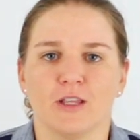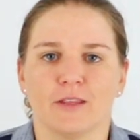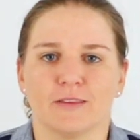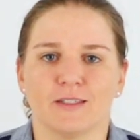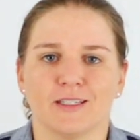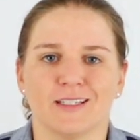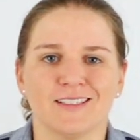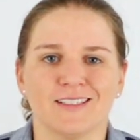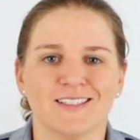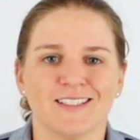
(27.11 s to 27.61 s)

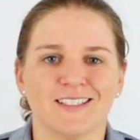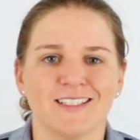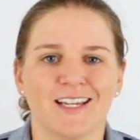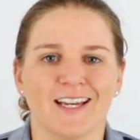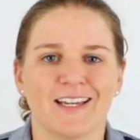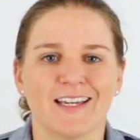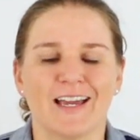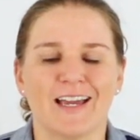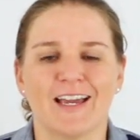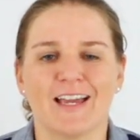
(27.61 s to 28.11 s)
The
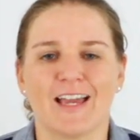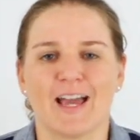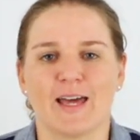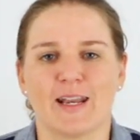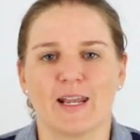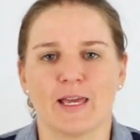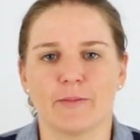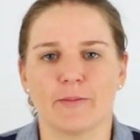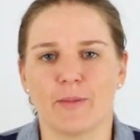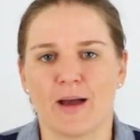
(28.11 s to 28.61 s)
NCAA
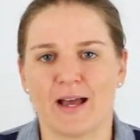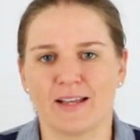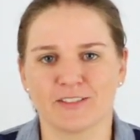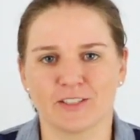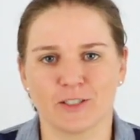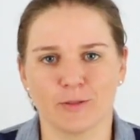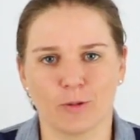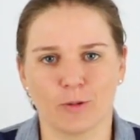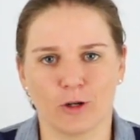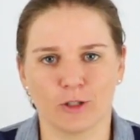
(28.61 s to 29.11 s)
had a
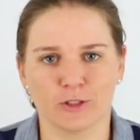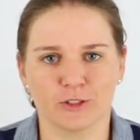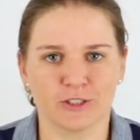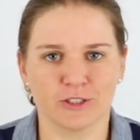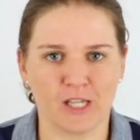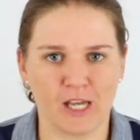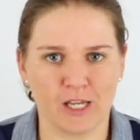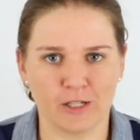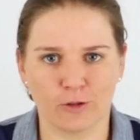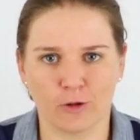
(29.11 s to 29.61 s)
basketball
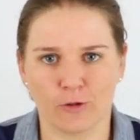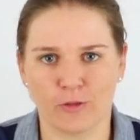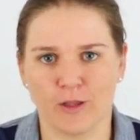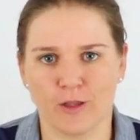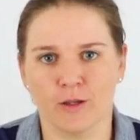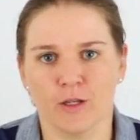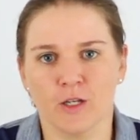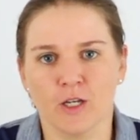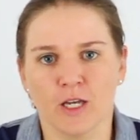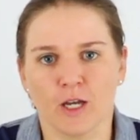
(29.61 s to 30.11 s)
scandal
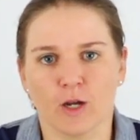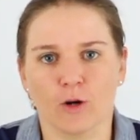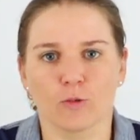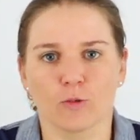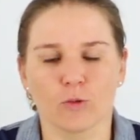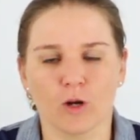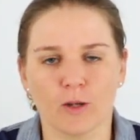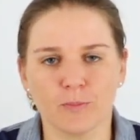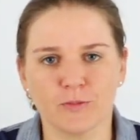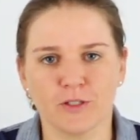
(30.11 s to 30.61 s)
that
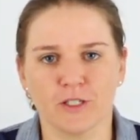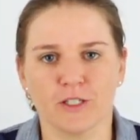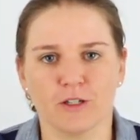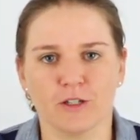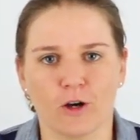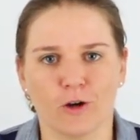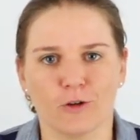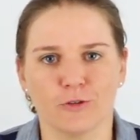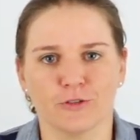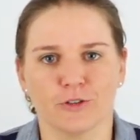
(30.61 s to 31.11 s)
erupted
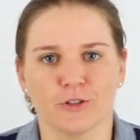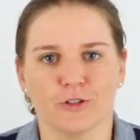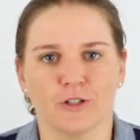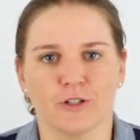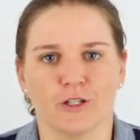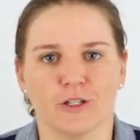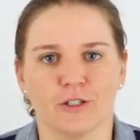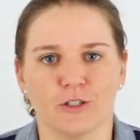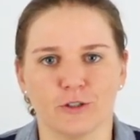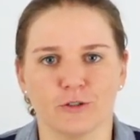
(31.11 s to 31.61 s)
onto
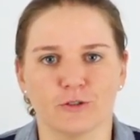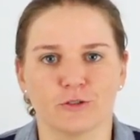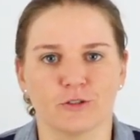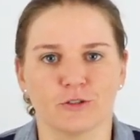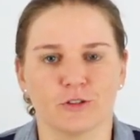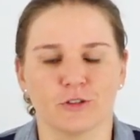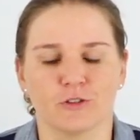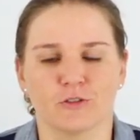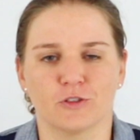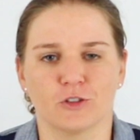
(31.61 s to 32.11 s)
the
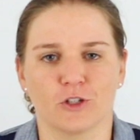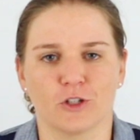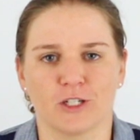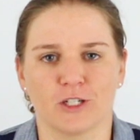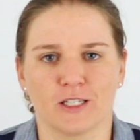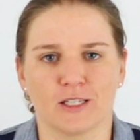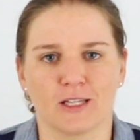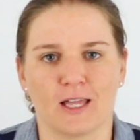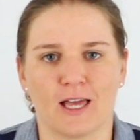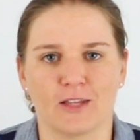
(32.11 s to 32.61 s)
news
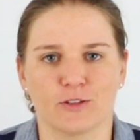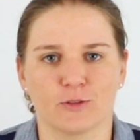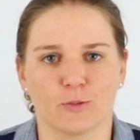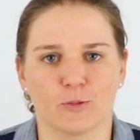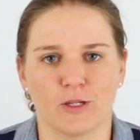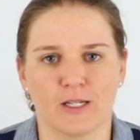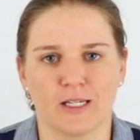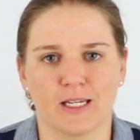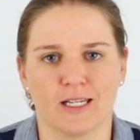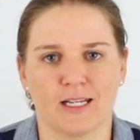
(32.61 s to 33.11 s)
circuit last
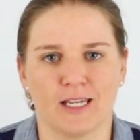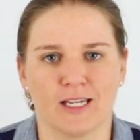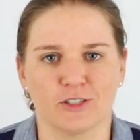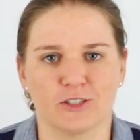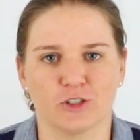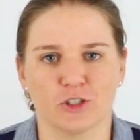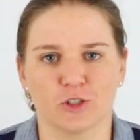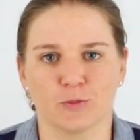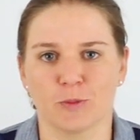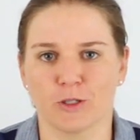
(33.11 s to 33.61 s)
week and
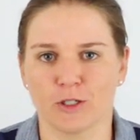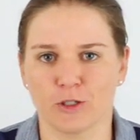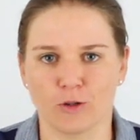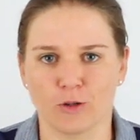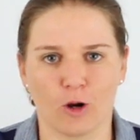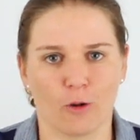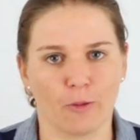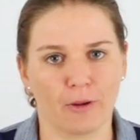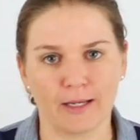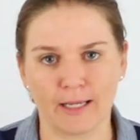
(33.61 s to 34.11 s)
has just been
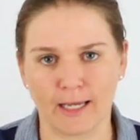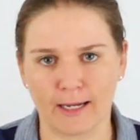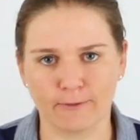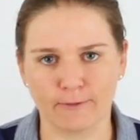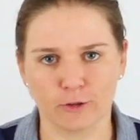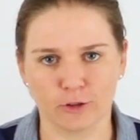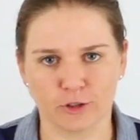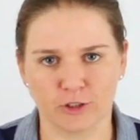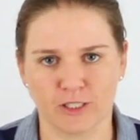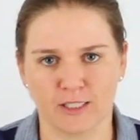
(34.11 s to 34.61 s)
growing
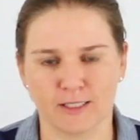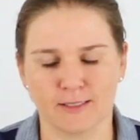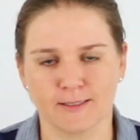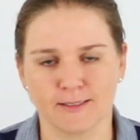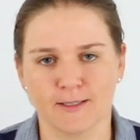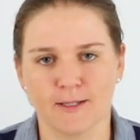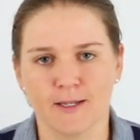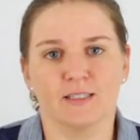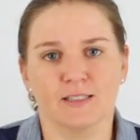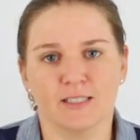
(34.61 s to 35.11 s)
ever
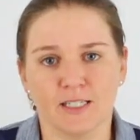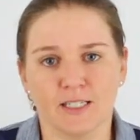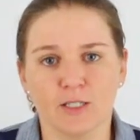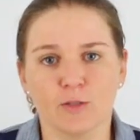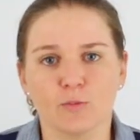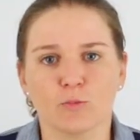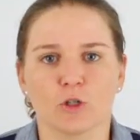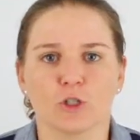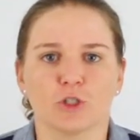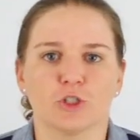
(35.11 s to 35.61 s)
since.
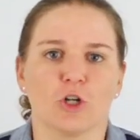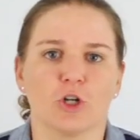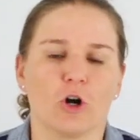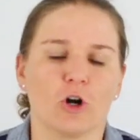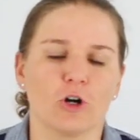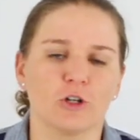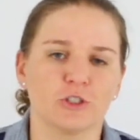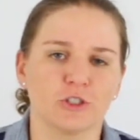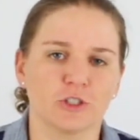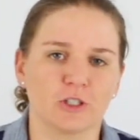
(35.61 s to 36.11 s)
10 were
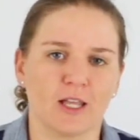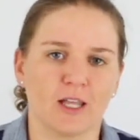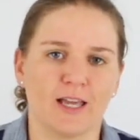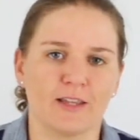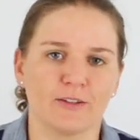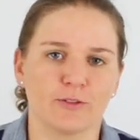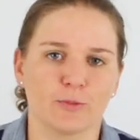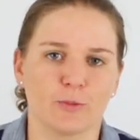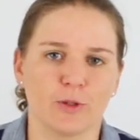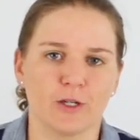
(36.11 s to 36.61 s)
charged
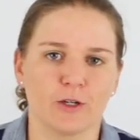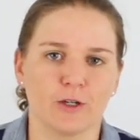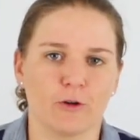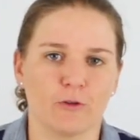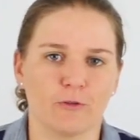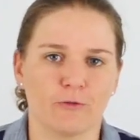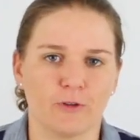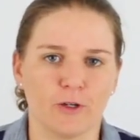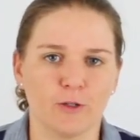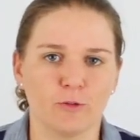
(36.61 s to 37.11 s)
last week
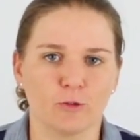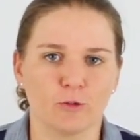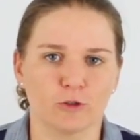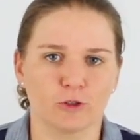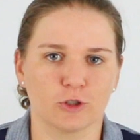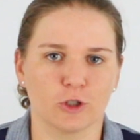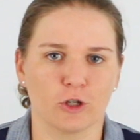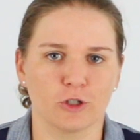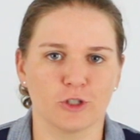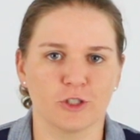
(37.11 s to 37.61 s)
on federal
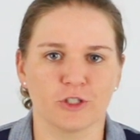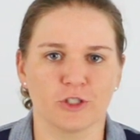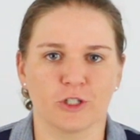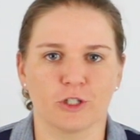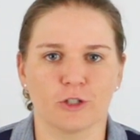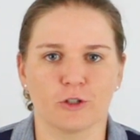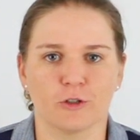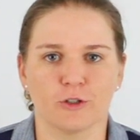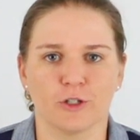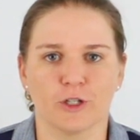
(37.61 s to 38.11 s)
charges,
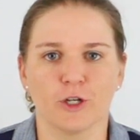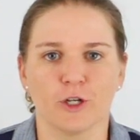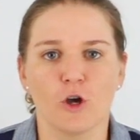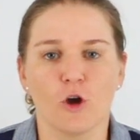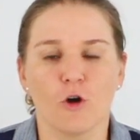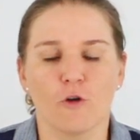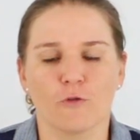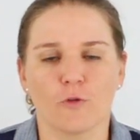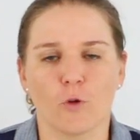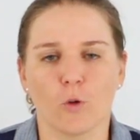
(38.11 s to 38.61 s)
including
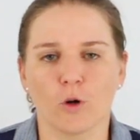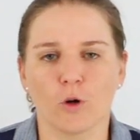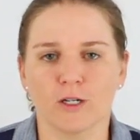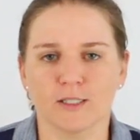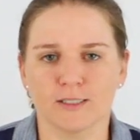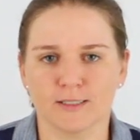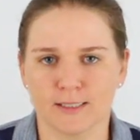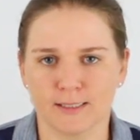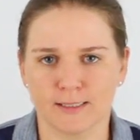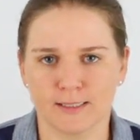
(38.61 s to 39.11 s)
4
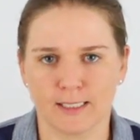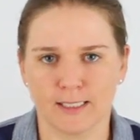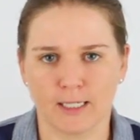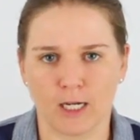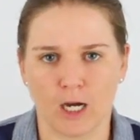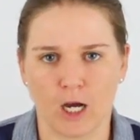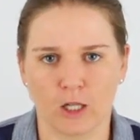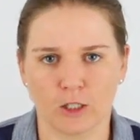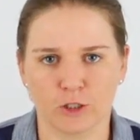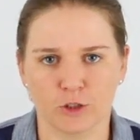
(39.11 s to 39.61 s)
assistant
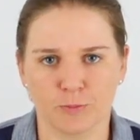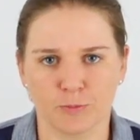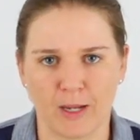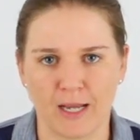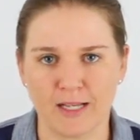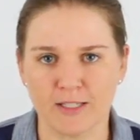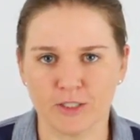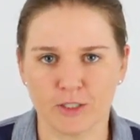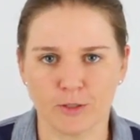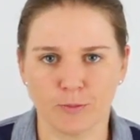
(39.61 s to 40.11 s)
college
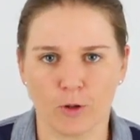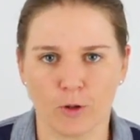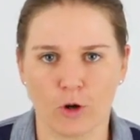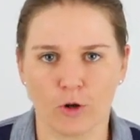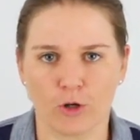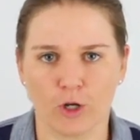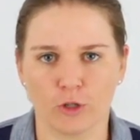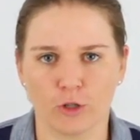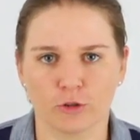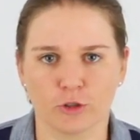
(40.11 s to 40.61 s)
basketball
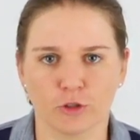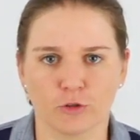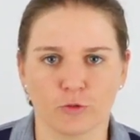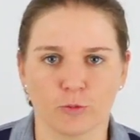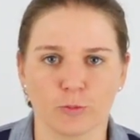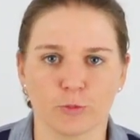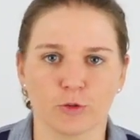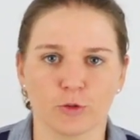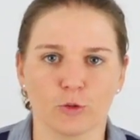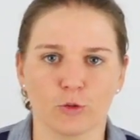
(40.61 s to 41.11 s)
coaches
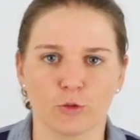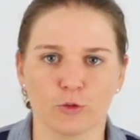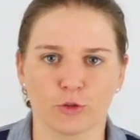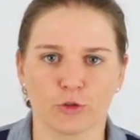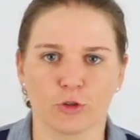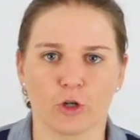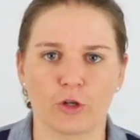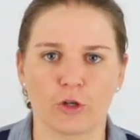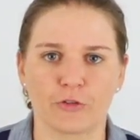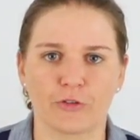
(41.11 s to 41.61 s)
from schools
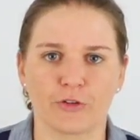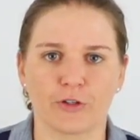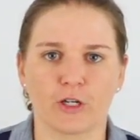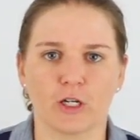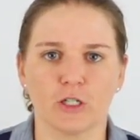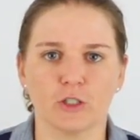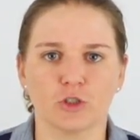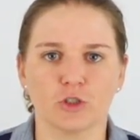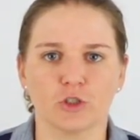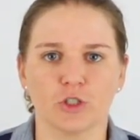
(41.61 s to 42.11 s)
across the
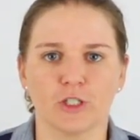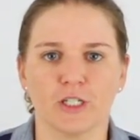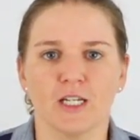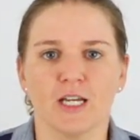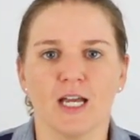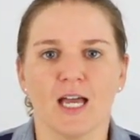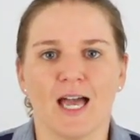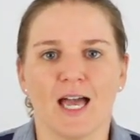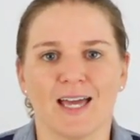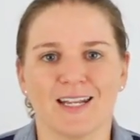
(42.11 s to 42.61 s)
country,
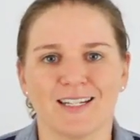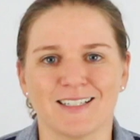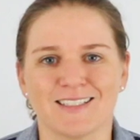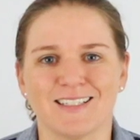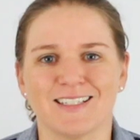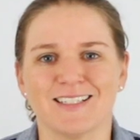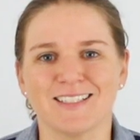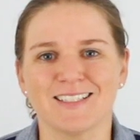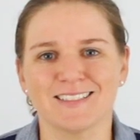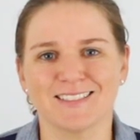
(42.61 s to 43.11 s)
an
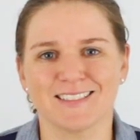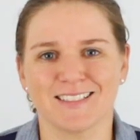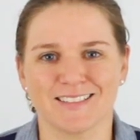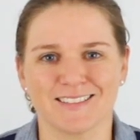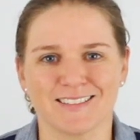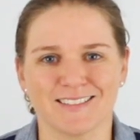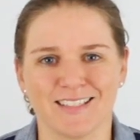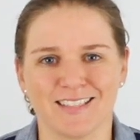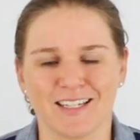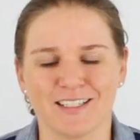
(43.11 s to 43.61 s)
Adidas
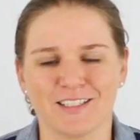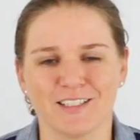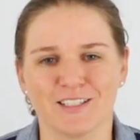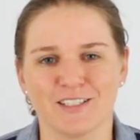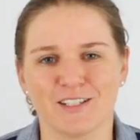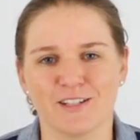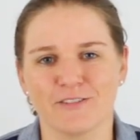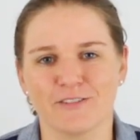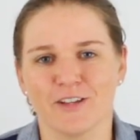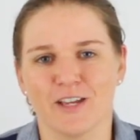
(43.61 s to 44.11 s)

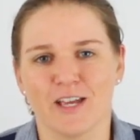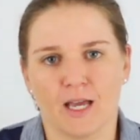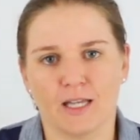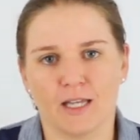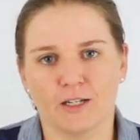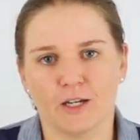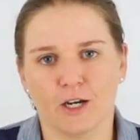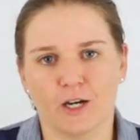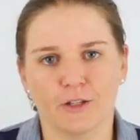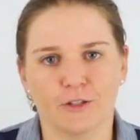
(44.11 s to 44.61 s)
executive,
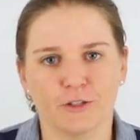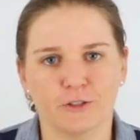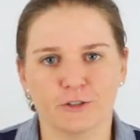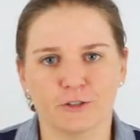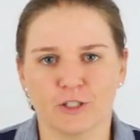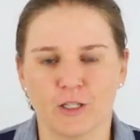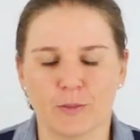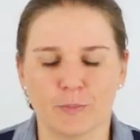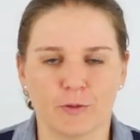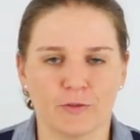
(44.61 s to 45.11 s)
and
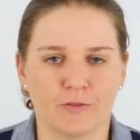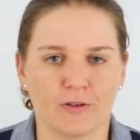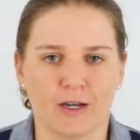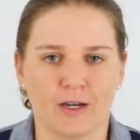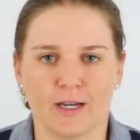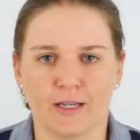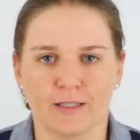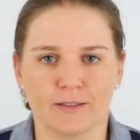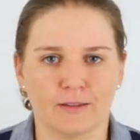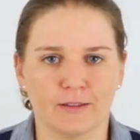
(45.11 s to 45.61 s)
others that
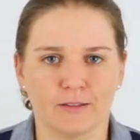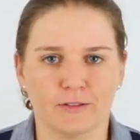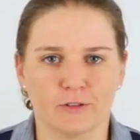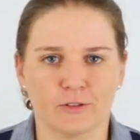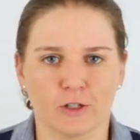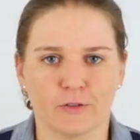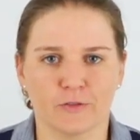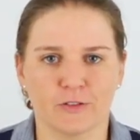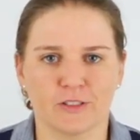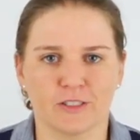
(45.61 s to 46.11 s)
provide
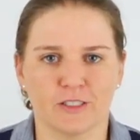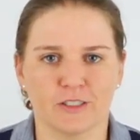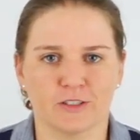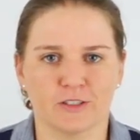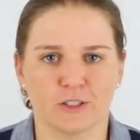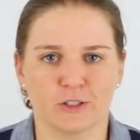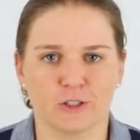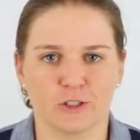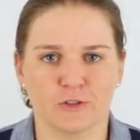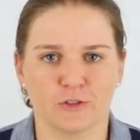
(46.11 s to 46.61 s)
services
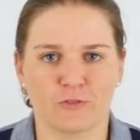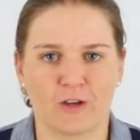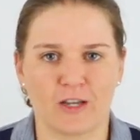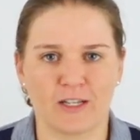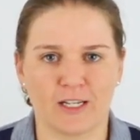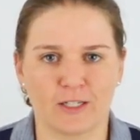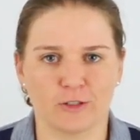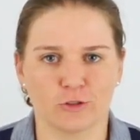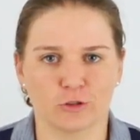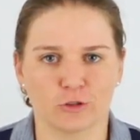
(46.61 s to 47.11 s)
such as
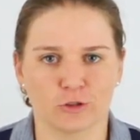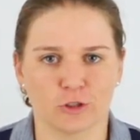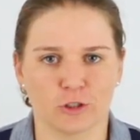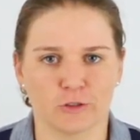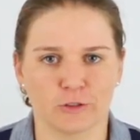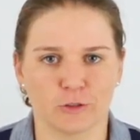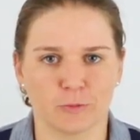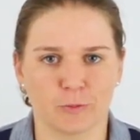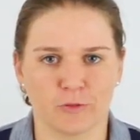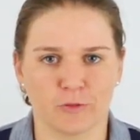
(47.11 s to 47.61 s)
financial
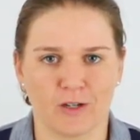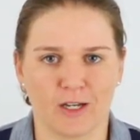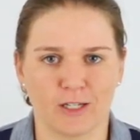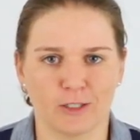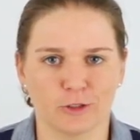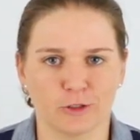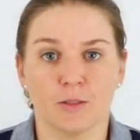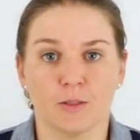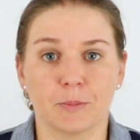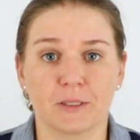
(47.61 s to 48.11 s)
service
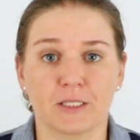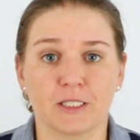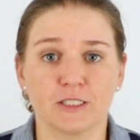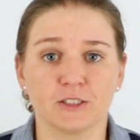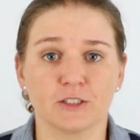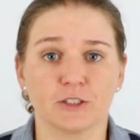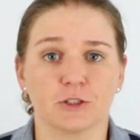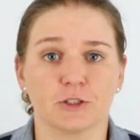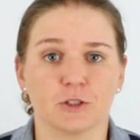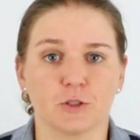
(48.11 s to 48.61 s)
providers.
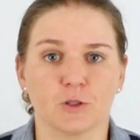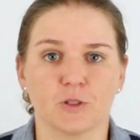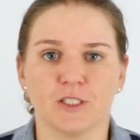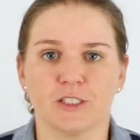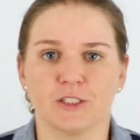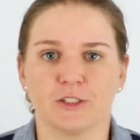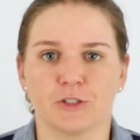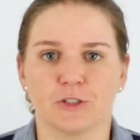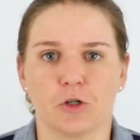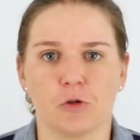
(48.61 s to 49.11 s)
Because the story
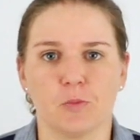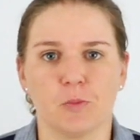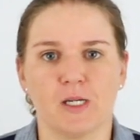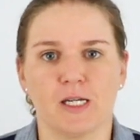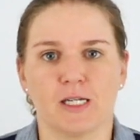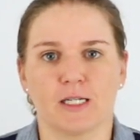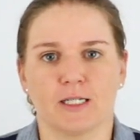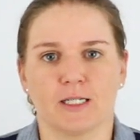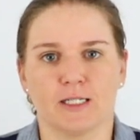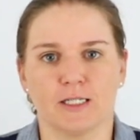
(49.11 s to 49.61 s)
is so
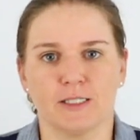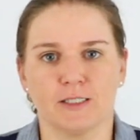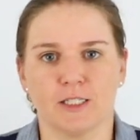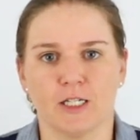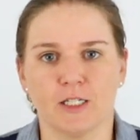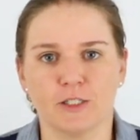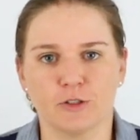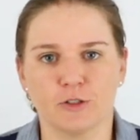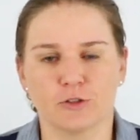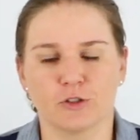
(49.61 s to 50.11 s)
big and
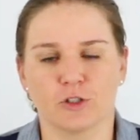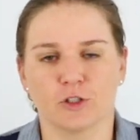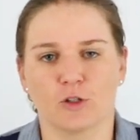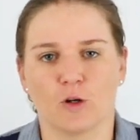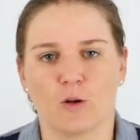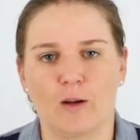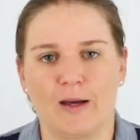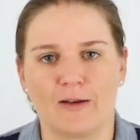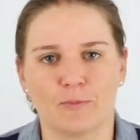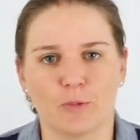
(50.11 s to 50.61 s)
continues to
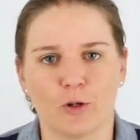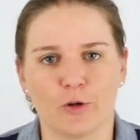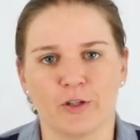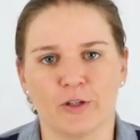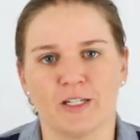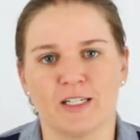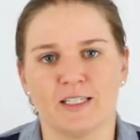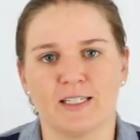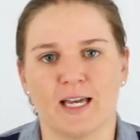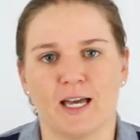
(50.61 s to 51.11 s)
grow, I've
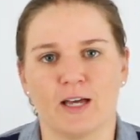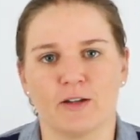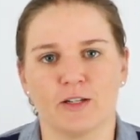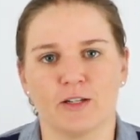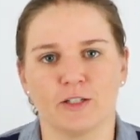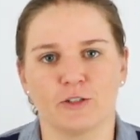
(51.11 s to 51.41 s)
broken it down